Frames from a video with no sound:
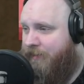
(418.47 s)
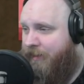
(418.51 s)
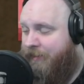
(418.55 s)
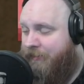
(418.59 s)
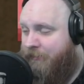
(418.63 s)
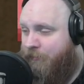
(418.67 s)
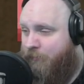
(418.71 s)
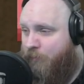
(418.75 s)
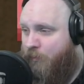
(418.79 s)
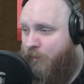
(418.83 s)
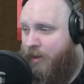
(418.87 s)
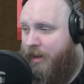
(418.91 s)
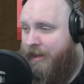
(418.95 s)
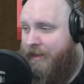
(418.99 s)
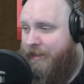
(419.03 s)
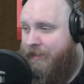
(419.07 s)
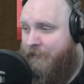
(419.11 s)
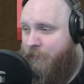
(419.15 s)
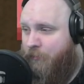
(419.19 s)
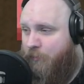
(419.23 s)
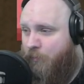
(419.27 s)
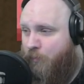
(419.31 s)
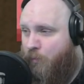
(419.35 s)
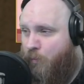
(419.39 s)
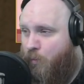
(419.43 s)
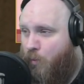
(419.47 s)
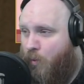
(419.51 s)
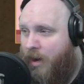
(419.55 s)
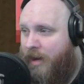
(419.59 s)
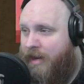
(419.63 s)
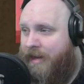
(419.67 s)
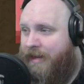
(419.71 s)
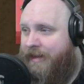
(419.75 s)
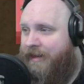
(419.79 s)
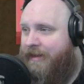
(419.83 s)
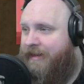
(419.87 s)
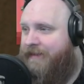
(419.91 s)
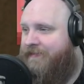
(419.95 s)
like way,
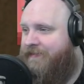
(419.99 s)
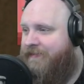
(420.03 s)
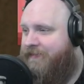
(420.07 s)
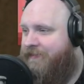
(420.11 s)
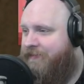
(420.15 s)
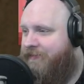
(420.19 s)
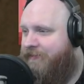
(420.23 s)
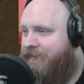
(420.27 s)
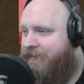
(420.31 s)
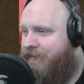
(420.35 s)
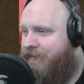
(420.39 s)
way later.